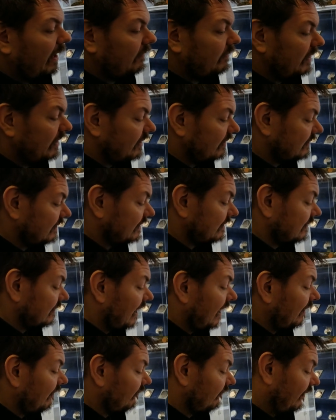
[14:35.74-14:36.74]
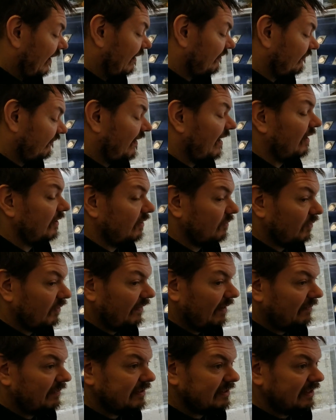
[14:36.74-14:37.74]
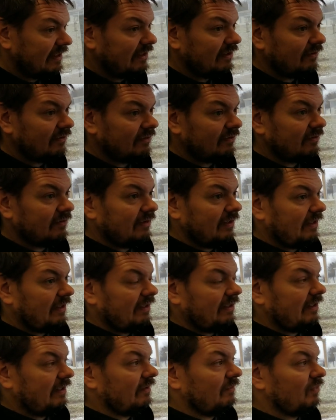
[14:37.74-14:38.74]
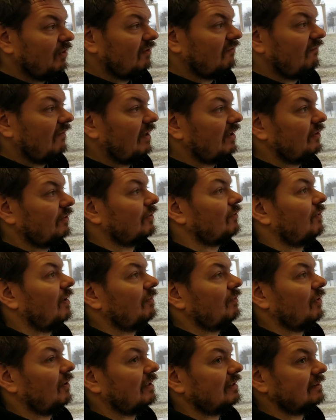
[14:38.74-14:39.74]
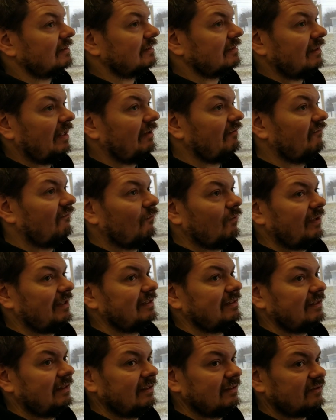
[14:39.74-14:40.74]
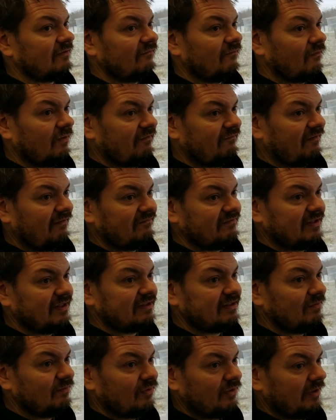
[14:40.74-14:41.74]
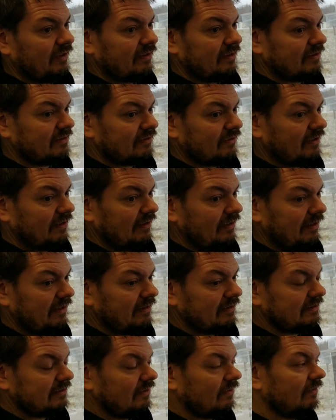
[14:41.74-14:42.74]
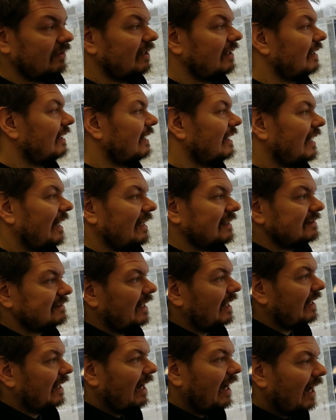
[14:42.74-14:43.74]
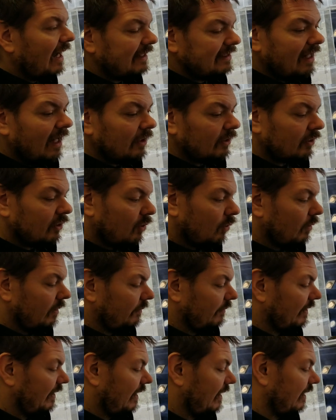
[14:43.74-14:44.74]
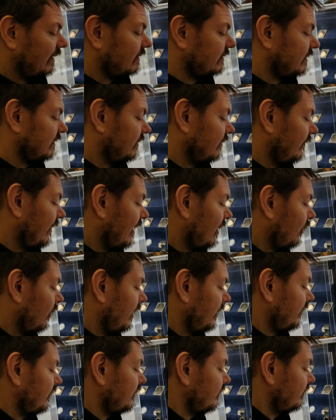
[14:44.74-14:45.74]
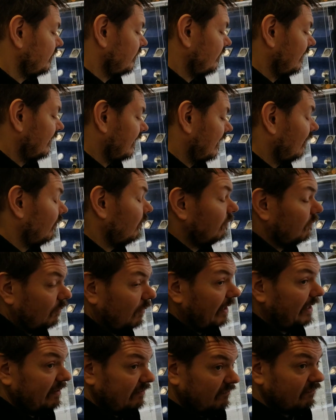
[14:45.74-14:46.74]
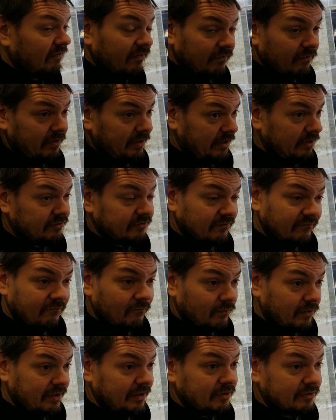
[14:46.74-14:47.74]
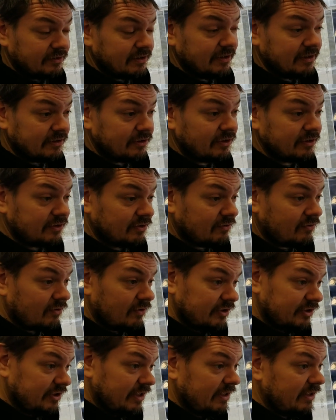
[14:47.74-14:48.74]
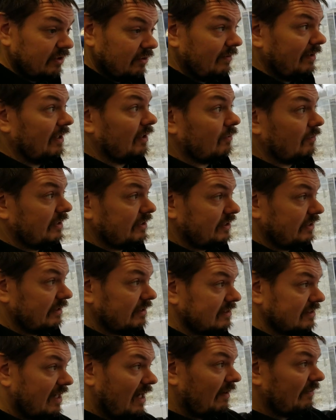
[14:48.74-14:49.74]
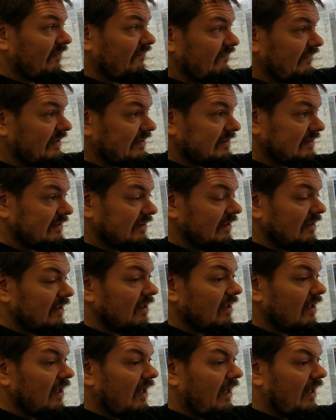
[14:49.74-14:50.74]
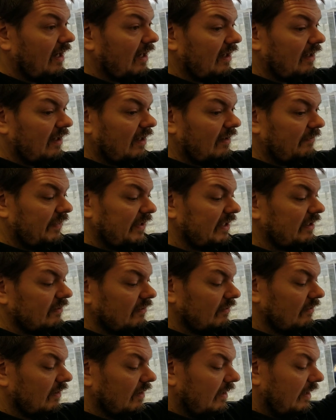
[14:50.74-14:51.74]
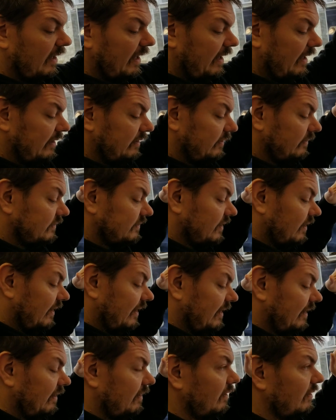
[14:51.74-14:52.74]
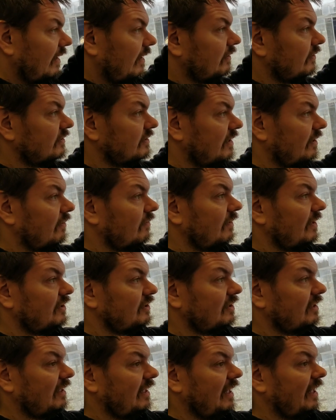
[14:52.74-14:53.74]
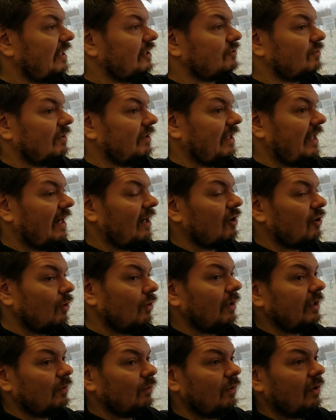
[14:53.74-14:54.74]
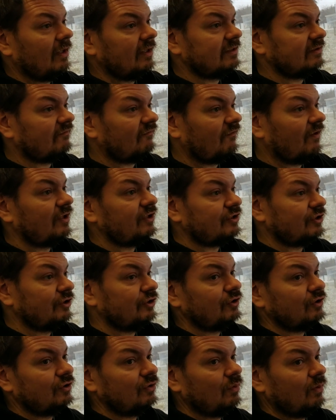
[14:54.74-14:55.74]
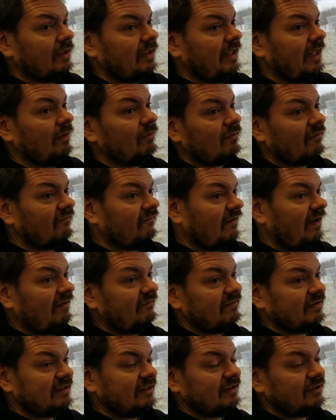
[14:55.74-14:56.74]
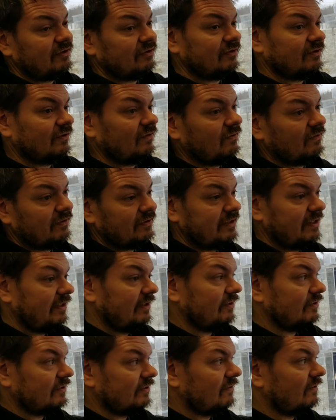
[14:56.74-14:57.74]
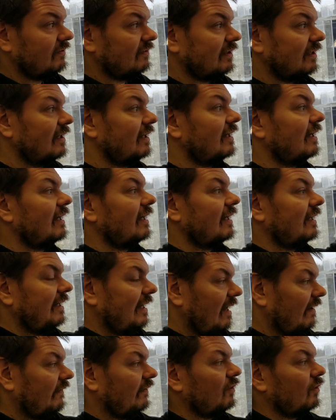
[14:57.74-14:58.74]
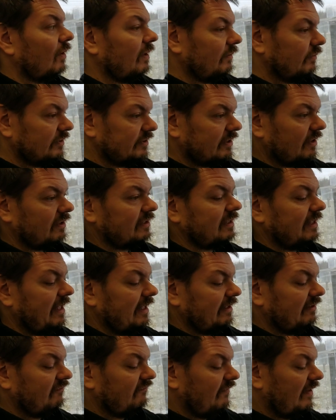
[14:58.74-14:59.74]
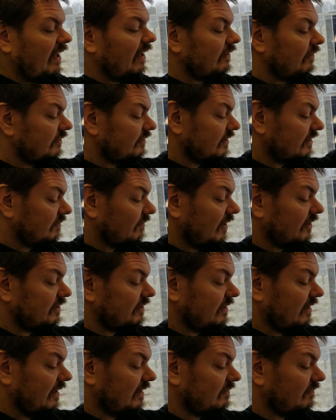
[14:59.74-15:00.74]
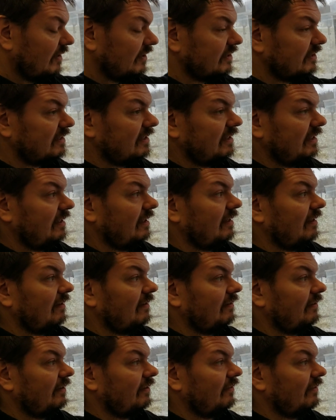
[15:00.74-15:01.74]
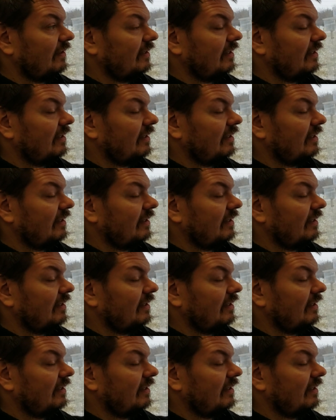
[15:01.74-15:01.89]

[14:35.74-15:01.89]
because it's not that valuable that particular i think the book value in red book is like 40 cents or 45 cents in brilliant uncirculated so it's not a high dollar coin uh, no matter what you do to it now wait 30 years or 40 years and it starts crescendoing or reaching the top of its uh, appeal and you start getting collectors that are reaching the age where that coin was fresh and new when they were five and six years old or ten years old now the coin will start to gain in value just much as much as the uh, you know the